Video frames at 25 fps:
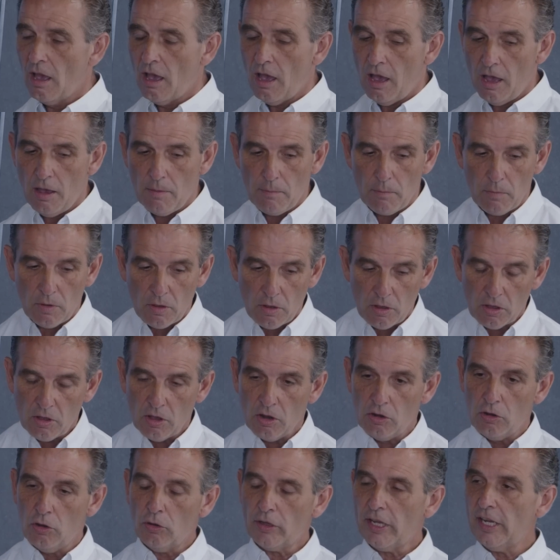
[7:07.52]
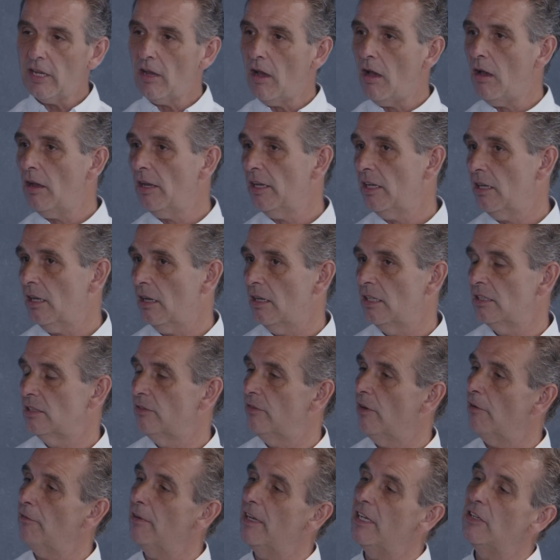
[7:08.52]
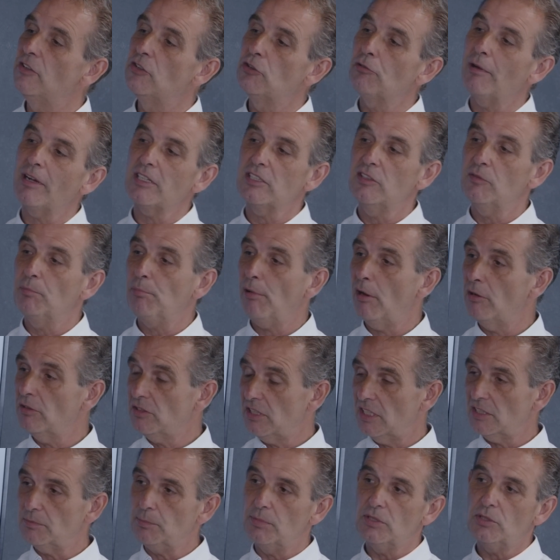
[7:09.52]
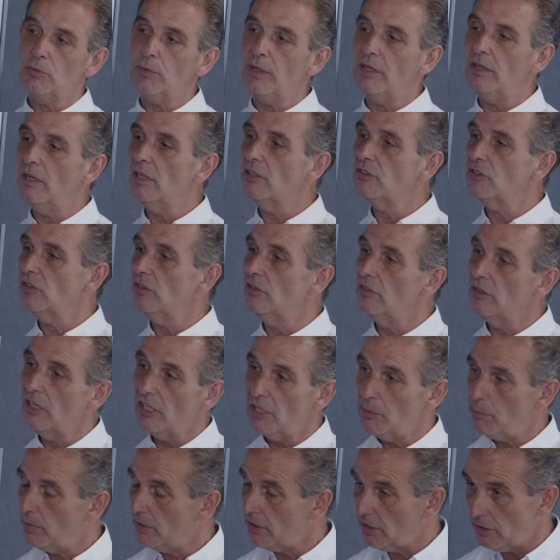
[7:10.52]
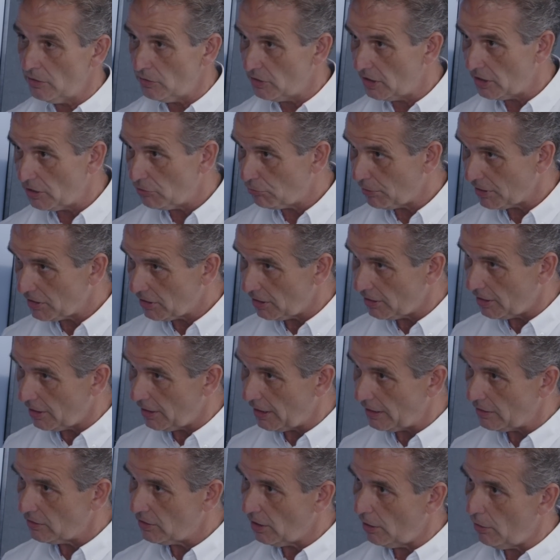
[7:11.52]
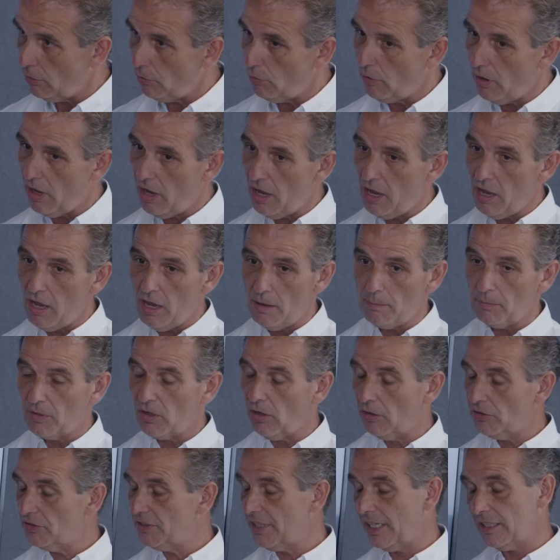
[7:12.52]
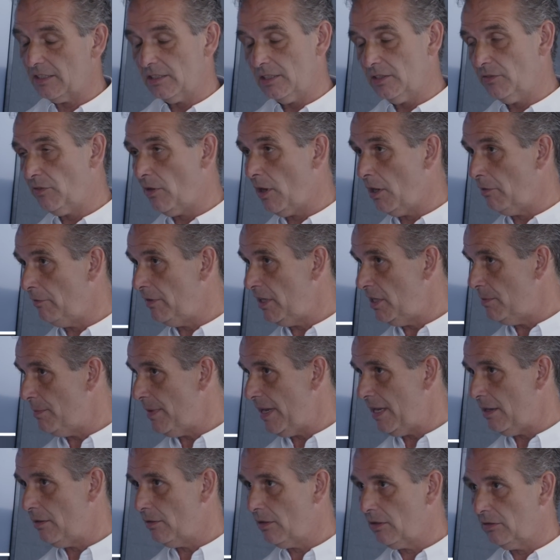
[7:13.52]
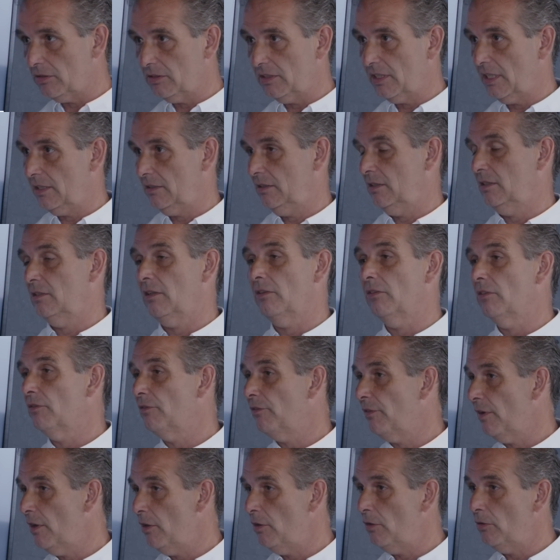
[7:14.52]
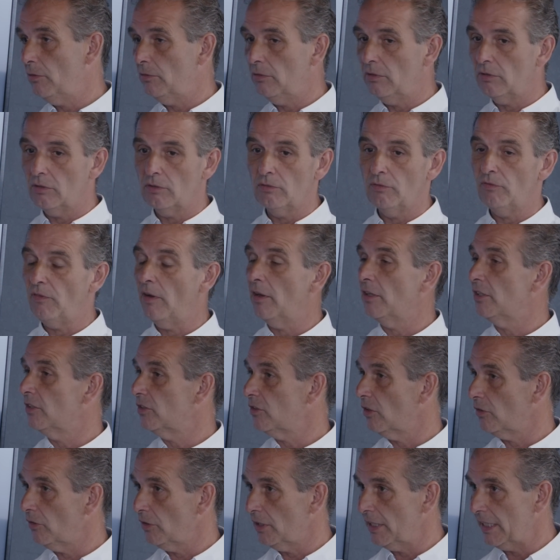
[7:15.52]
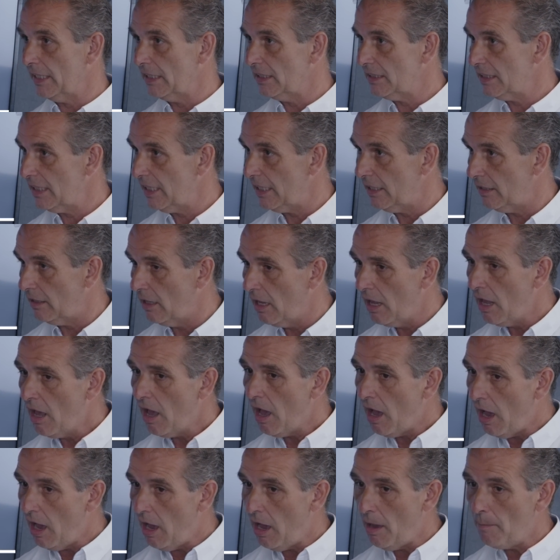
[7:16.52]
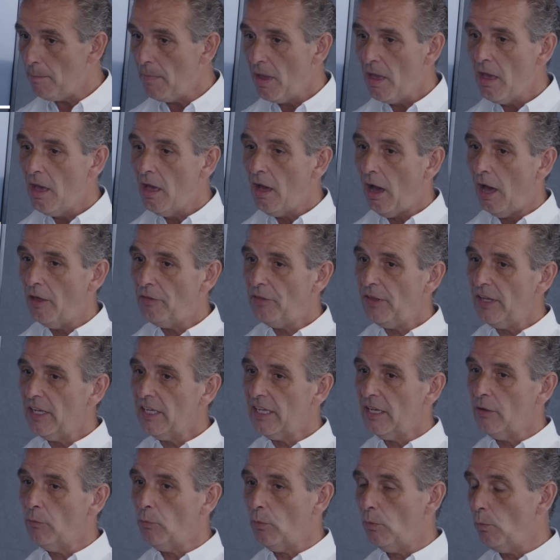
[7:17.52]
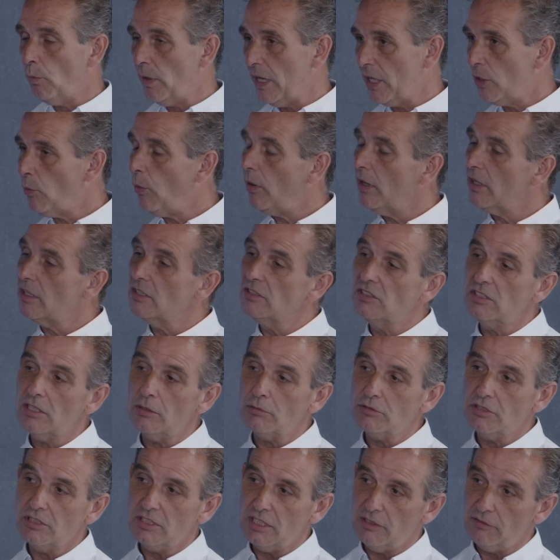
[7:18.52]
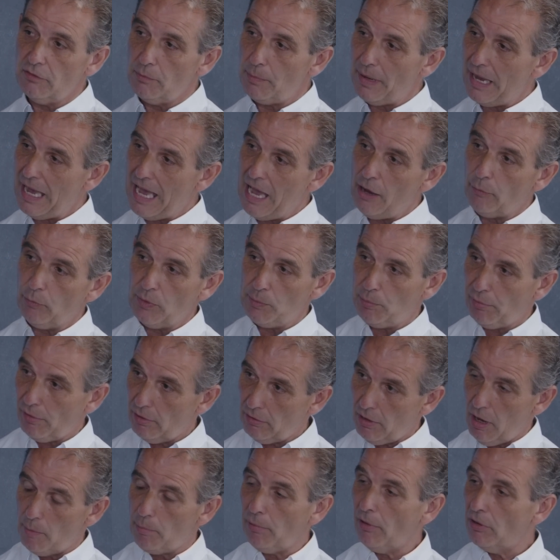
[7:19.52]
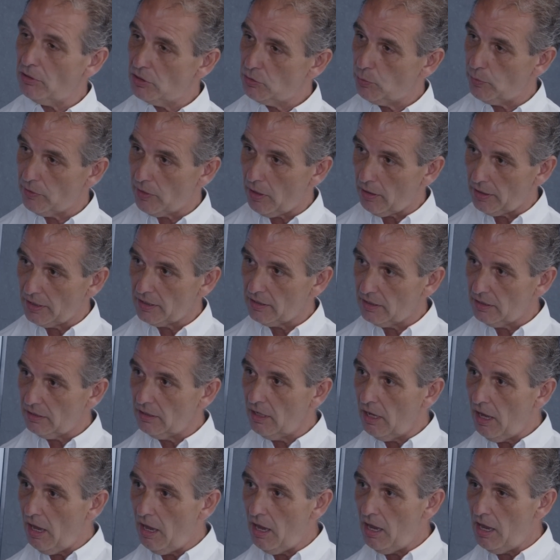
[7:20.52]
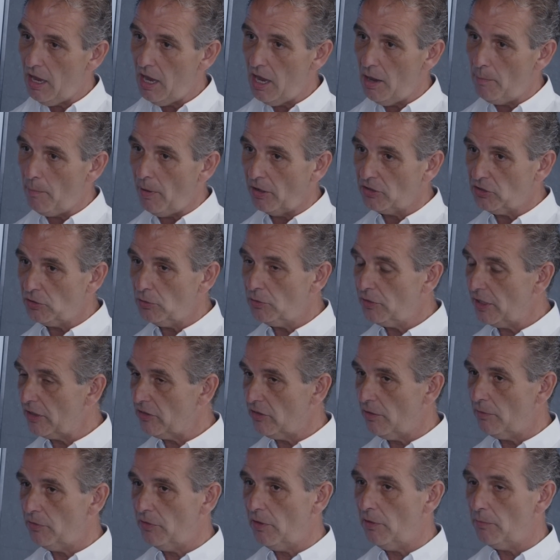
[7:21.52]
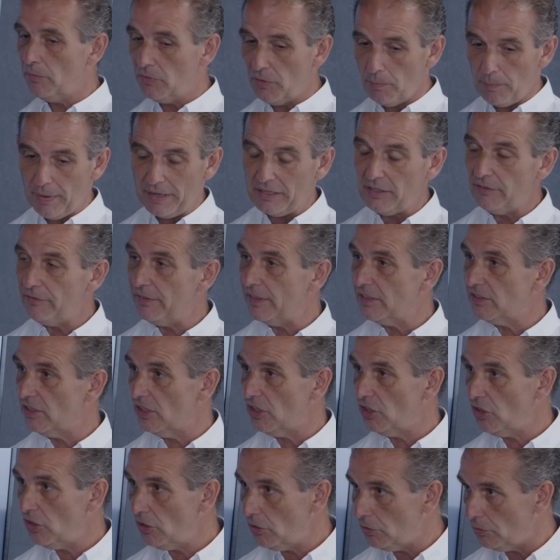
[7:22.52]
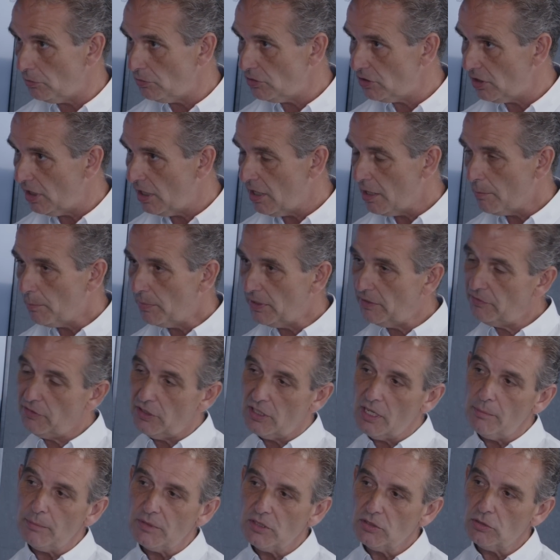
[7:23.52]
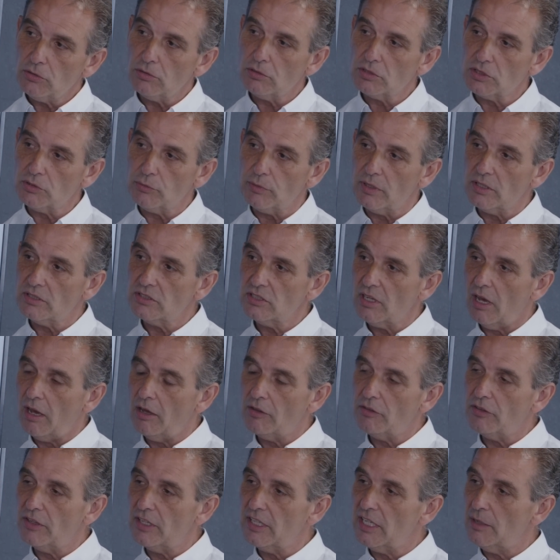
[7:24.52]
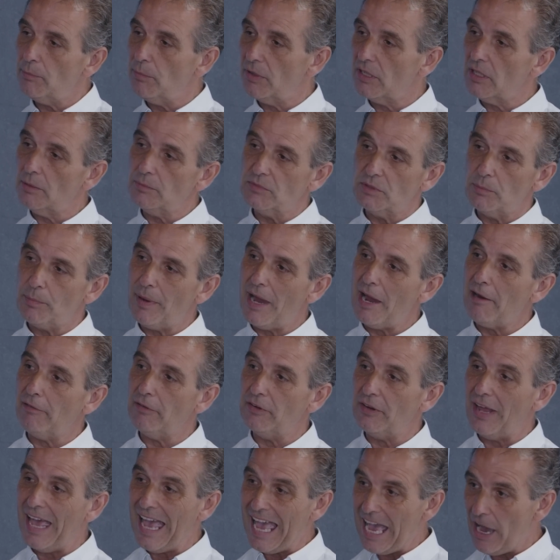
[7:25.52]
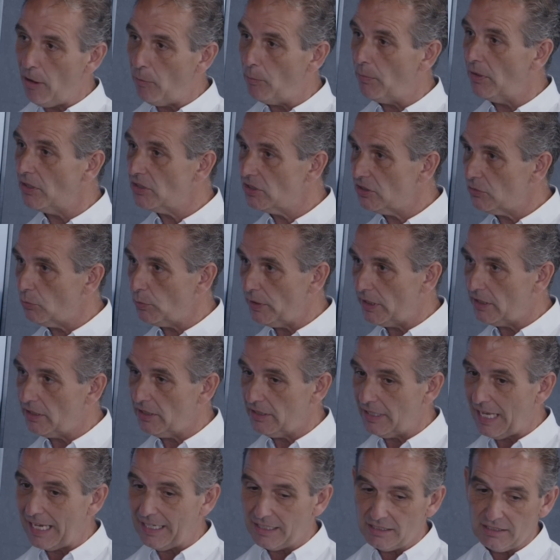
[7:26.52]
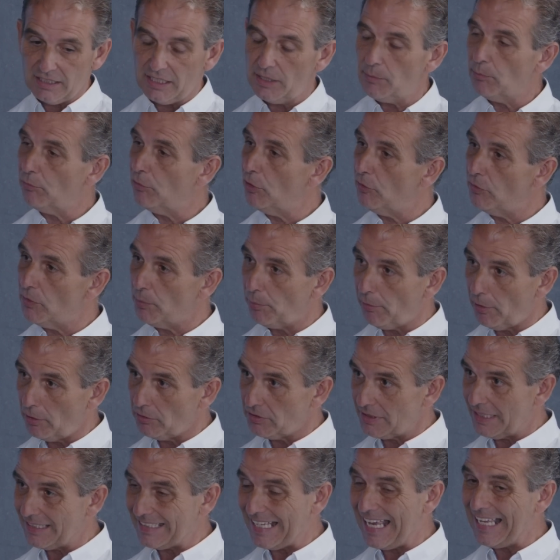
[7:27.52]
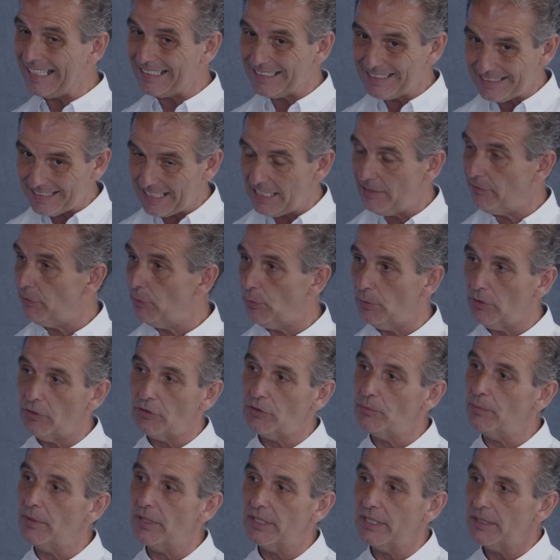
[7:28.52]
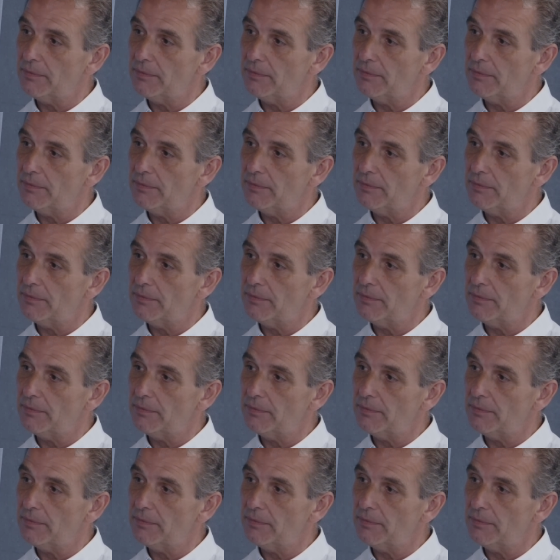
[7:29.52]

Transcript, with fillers: Um, looking at HYCUT is a very interactive process between us and anybody who's interested in it. So um, contact us via email, contact us on the phone, find us on LinkedIn. Um, I think we're quite consultative about how we approach with HYCUT. Um, I do think that the, the, benefits are huge, but if you come and talk to us, I think it becomes apparent how much we can actually improve the process and save you a lot of